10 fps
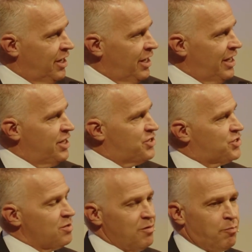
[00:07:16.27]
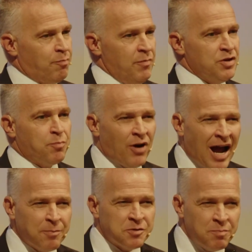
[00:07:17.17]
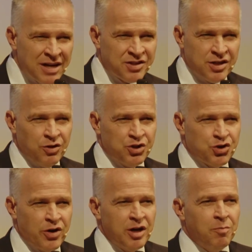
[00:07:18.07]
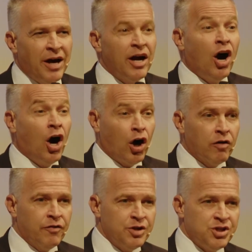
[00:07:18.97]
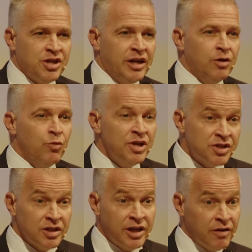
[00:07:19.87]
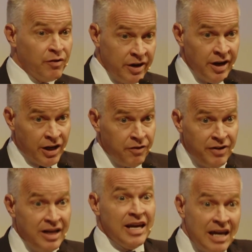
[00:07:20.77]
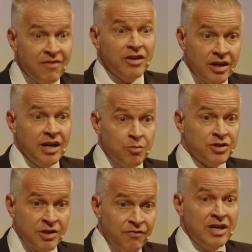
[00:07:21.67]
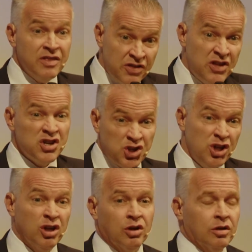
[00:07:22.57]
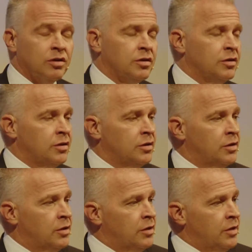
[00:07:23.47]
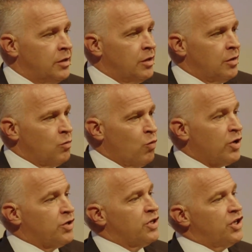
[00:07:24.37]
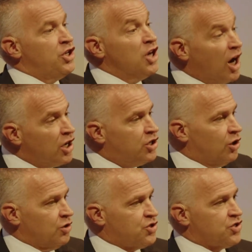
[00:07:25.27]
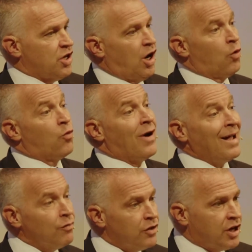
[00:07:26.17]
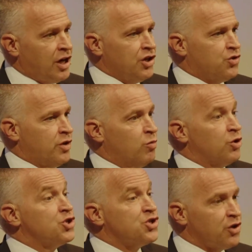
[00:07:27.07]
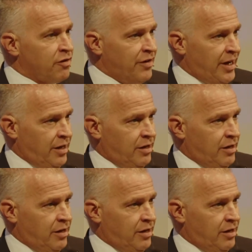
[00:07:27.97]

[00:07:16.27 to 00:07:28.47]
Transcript: is perhaps best illustrated by a Harvard study recently convened. Even it was convened this year, where young adults around the country were surveyed,